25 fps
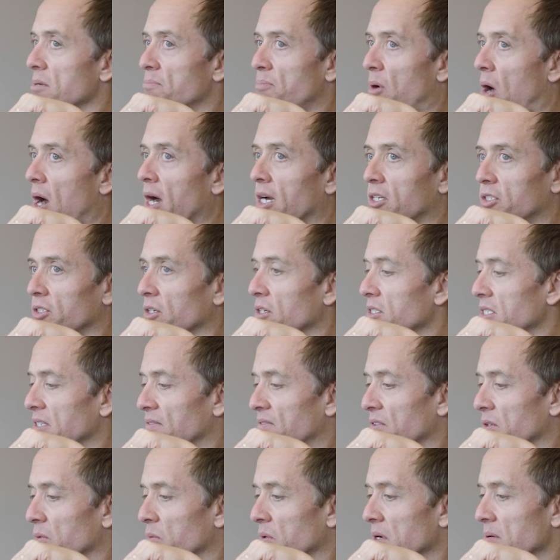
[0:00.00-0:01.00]
in the bike
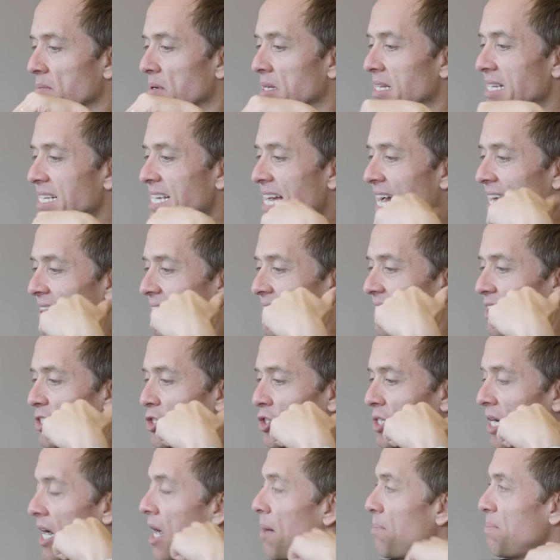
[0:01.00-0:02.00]
jersey for the women. Kathy
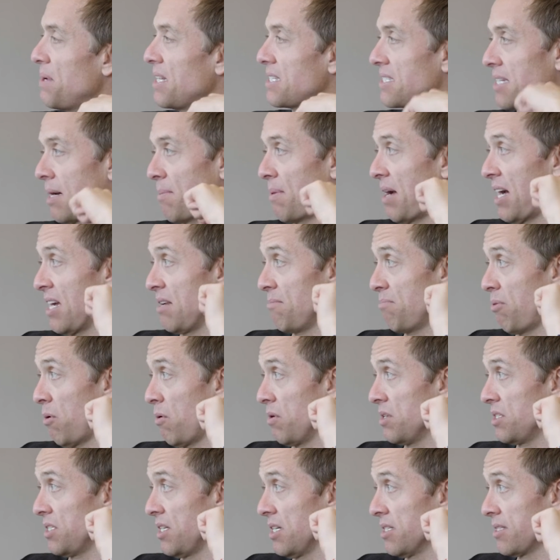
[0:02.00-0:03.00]
Ashar picked up 8
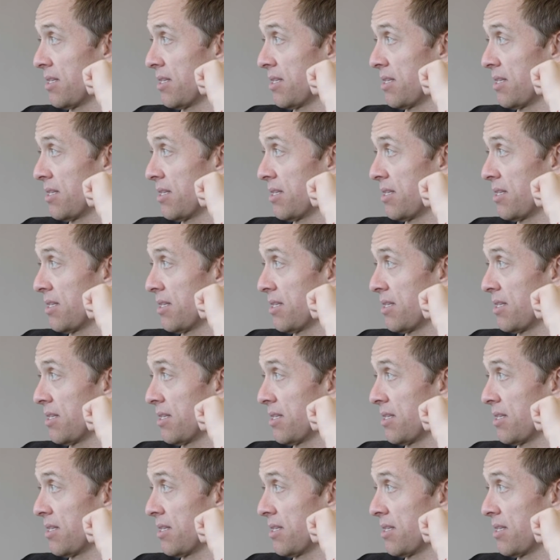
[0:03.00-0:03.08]
points